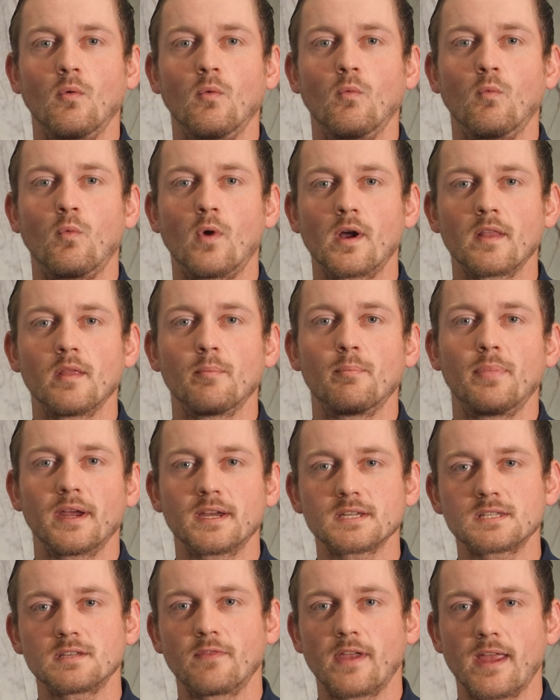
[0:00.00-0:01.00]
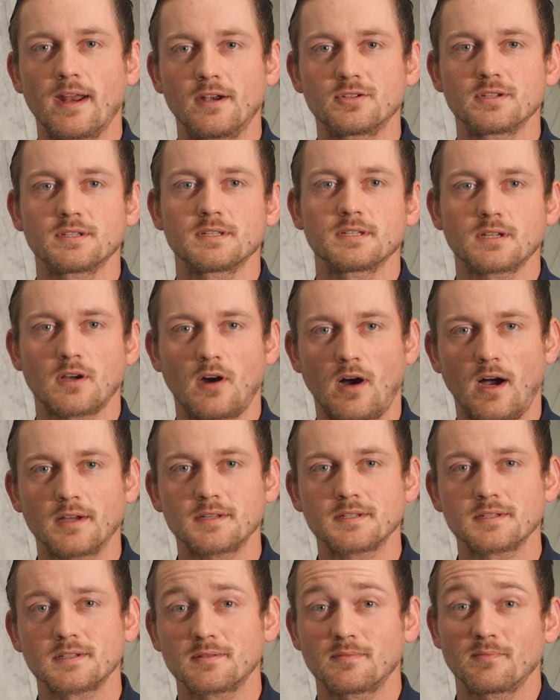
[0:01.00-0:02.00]
One of the biggest advantages is
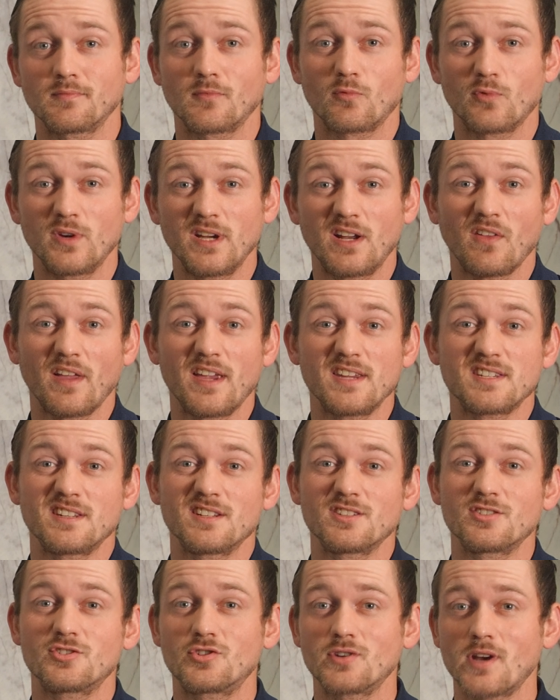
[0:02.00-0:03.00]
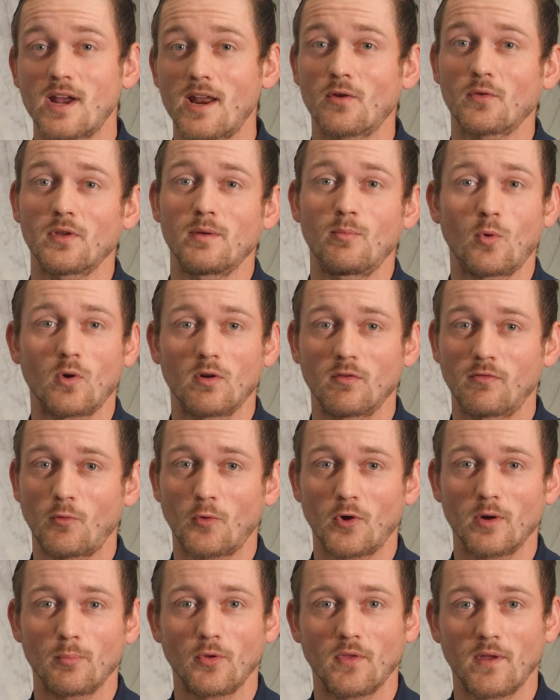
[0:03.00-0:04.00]
cost. Reglazing is generally more
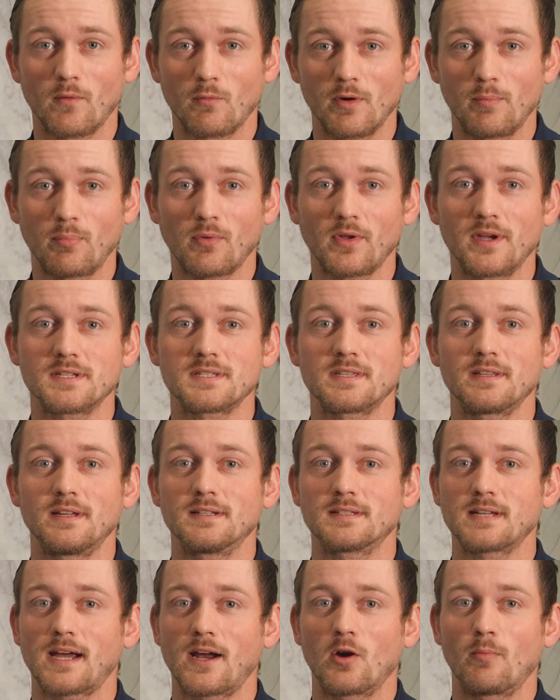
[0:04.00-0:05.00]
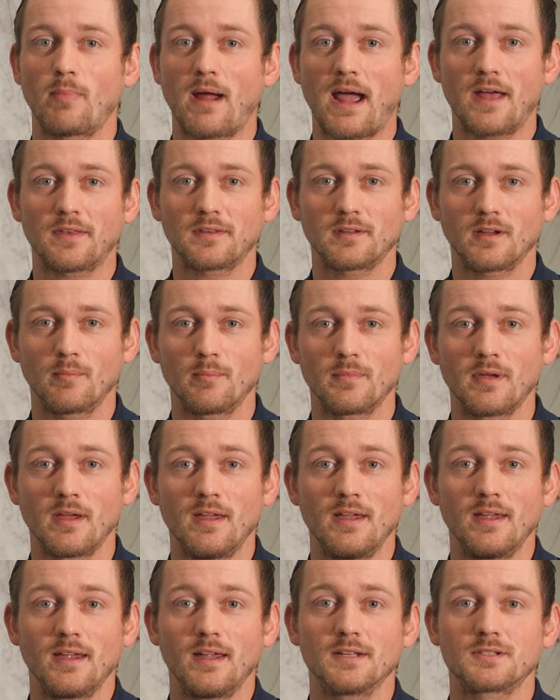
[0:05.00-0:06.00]
affordable than replacing the entire bathtub.
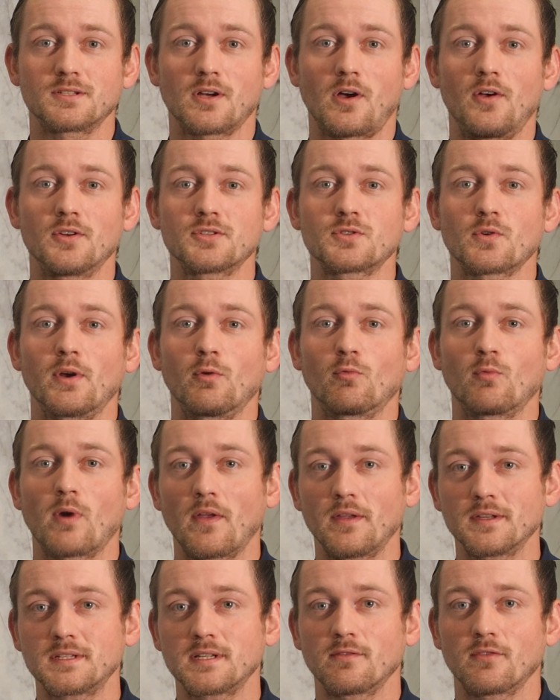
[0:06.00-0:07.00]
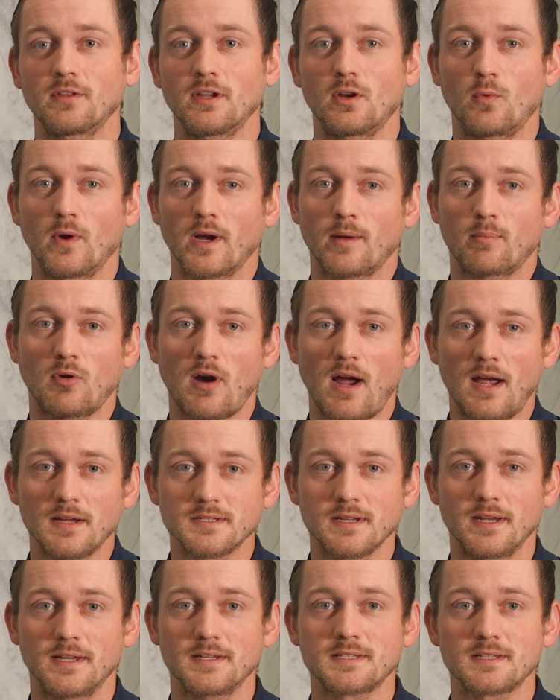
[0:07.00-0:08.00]
It's also a relatively quick
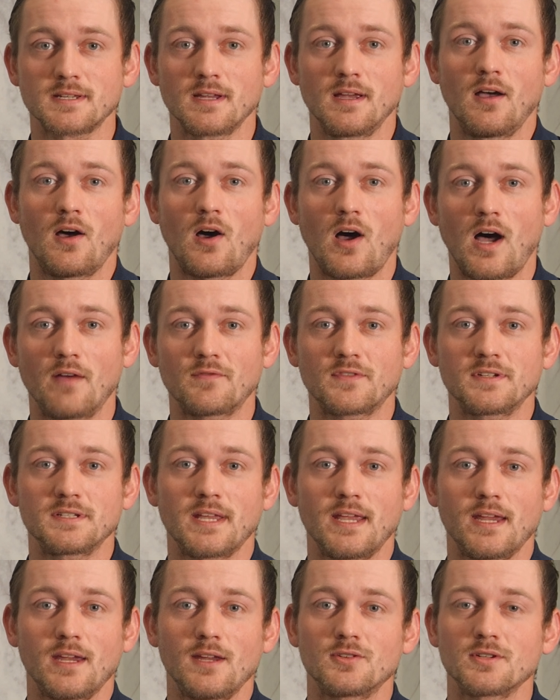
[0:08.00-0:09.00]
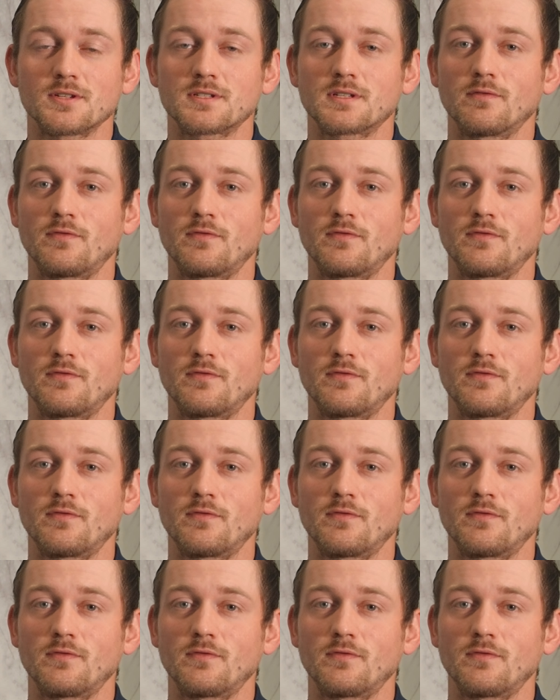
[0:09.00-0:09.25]
process, often taking just